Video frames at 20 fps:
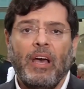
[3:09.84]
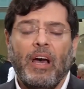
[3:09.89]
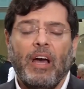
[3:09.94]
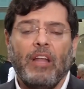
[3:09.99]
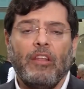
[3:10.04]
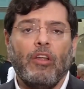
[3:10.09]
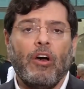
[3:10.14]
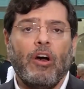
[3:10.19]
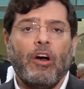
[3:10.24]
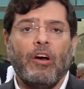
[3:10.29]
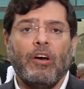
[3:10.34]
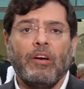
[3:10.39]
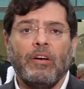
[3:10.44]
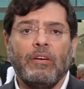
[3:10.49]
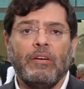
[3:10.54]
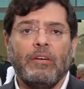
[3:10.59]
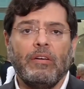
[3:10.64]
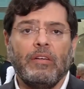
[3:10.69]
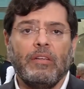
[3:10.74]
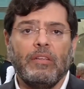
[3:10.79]
a
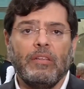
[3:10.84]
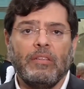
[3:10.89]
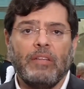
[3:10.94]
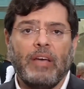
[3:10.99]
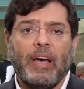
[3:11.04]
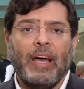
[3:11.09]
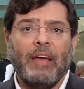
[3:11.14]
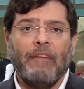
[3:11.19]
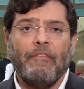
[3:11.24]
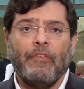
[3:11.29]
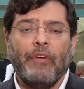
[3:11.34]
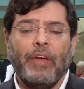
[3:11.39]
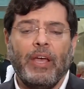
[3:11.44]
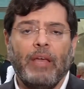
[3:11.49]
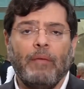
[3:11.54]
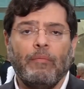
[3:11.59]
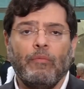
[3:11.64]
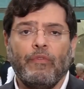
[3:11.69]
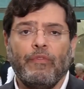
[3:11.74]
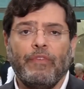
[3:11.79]
long uh, time
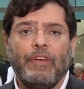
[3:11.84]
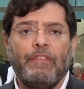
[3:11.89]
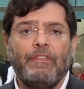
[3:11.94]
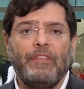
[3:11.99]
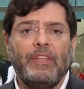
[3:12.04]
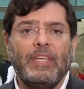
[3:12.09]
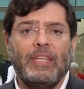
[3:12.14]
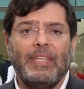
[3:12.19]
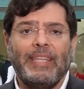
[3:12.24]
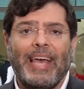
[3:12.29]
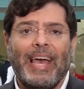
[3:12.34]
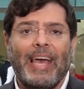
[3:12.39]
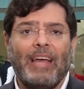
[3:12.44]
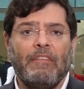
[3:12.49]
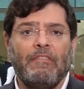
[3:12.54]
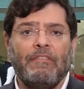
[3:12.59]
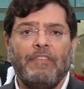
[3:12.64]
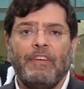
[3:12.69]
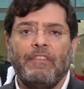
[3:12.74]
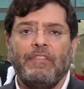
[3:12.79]
frame, fifteen,
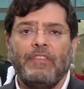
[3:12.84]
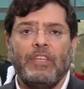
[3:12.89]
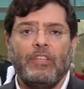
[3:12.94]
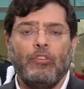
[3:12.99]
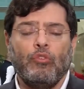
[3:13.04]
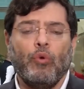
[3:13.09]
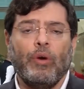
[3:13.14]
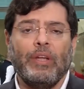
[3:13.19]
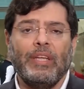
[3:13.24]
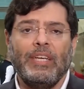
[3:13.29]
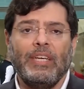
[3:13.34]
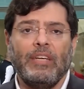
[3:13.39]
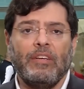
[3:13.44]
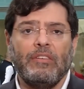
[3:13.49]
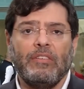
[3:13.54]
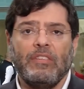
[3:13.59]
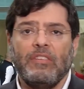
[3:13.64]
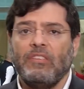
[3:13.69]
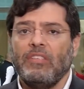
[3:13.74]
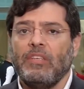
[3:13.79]
ten, fifteen, twenty
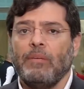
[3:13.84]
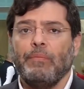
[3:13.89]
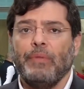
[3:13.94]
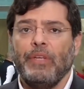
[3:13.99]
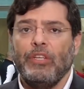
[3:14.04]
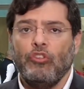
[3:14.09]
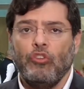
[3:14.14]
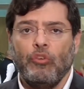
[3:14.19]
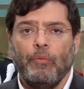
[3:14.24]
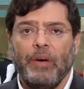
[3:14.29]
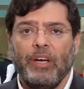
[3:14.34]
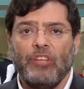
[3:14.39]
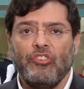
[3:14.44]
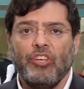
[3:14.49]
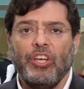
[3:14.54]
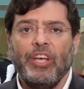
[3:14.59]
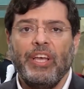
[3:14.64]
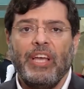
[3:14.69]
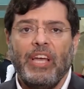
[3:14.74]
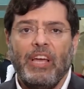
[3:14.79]
years, is simply too much.
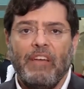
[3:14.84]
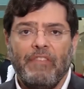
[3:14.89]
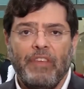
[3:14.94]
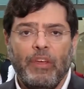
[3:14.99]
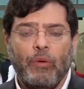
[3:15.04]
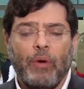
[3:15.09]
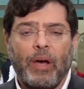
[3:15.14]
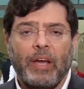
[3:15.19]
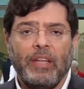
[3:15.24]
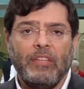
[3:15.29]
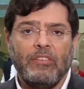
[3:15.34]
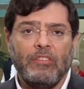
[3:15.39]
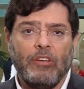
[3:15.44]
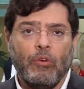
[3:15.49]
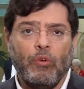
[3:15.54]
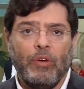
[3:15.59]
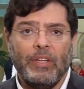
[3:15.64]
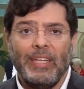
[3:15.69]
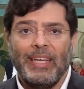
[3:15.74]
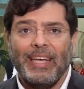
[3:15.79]
If the Iranians are
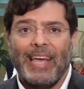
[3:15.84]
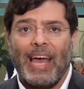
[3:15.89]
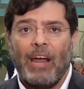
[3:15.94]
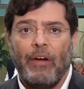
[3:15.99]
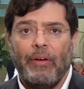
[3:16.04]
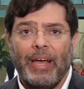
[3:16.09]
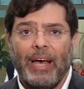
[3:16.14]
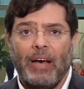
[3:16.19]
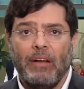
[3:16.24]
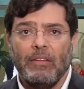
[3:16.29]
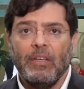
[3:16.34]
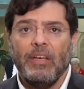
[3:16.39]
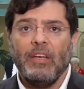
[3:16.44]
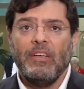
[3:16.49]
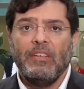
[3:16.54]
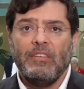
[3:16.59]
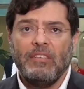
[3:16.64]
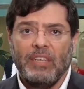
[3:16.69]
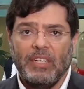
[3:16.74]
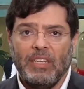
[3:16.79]
going to carry out
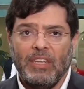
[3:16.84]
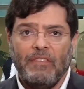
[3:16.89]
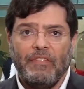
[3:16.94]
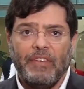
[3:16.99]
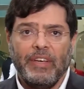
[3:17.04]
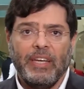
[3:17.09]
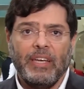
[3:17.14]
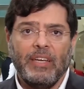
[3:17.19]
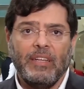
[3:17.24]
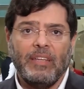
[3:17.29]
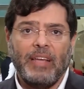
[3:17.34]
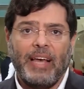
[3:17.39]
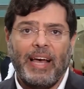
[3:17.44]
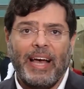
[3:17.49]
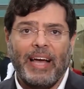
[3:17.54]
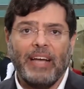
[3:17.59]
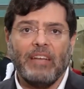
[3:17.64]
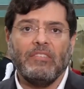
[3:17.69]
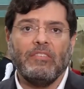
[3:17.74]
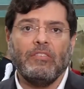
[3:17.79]
significant
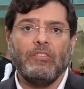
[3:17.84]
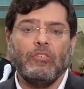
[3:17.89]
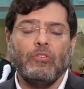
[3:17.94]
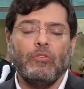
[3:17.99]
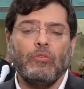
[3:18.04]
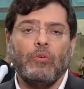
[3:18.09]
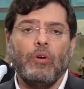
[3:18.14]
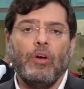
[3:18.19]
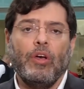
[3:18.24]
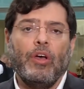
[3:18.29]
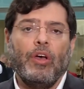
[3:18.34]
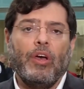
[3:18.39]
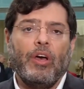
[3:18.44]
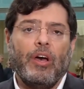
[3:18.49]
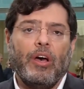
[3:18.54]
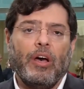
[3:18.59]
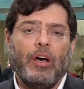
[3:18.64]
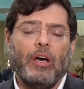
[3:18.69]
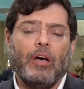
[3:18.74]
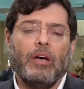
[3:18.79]
acts to
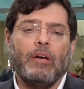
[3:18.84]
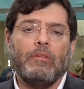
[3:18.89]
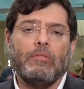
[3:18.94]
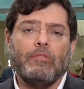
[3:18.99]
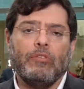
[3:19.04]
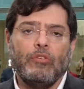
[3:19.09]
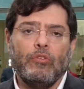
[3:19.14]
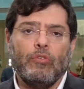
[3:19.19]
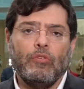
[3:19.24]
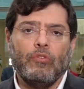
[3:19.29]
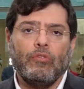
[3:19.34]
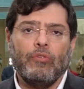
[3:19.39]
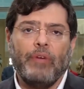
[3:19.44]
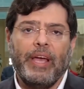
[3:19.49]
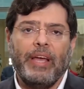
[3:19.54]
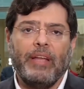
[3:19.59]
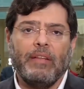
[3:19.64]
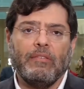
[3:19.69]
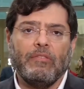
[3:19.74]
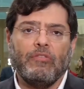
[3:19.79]
uh, to
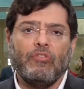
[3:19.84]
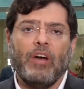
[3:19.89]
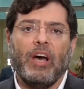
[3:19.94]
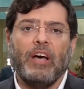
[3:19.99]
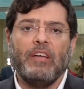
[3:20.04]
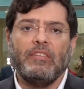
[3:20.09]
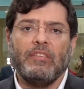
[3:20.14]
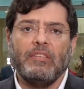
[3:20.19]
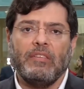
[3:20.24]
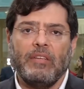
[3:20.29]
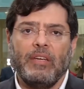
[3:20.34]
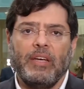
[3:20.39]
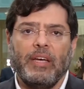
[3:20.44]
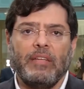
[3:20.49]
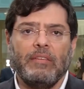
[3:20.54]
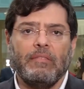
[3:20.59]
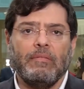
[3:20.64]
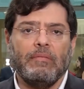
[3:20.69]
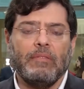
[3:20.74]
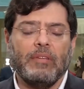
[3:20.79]
create trust
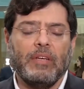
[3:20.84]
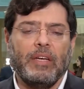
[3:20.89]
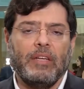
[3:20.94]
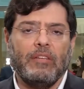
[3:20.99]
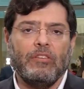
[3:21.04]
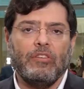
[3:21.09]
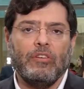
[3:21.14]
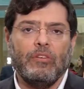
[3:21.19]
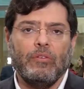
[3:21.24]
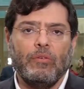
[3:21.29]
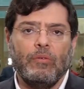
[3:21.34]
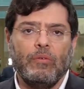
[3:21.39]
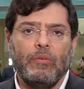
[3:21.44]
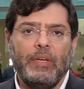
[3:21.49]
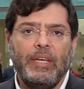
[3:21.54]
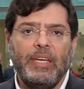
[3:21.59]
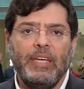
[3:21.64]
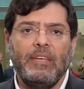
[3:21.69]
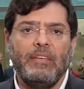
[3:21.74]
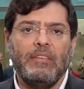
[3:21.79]
and and to
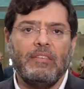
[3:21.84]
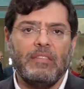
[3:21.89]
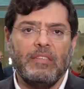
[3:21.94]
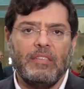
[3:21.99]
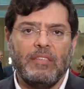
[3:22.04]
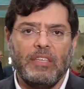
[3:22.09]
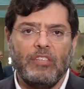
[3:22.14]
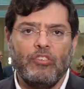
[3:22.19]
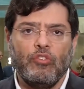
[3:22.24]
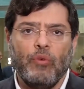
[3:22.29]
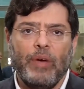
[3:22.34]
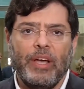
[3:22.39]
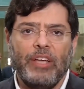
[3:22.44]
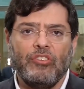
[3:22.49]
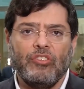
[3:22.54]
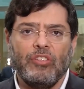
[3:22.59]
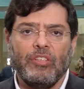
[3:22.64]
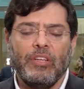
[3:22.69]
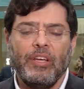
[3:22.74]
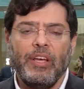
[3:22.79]
ease the
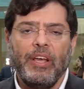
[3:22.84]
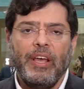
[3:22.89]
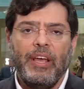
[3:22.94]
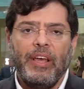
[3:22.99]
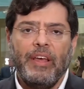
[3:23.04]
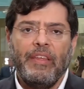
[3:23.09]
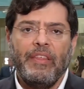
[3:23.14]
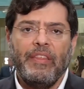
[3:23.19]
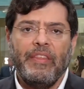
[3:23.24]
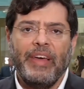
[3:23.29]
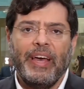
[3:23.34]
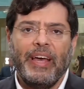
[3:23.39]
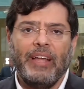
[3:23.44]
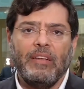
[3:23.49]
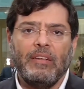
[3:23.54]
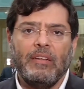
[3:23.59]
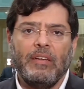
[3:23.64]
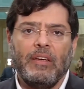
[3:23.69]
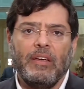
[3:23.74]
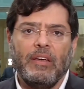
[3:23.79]
situation,
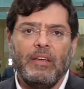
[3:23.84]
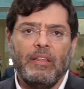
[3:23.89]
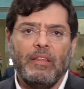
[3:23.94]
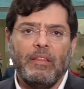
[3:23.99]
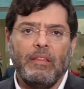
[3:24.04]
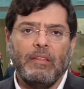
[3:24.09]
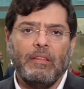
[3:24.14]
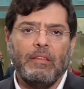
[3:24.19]
then uh,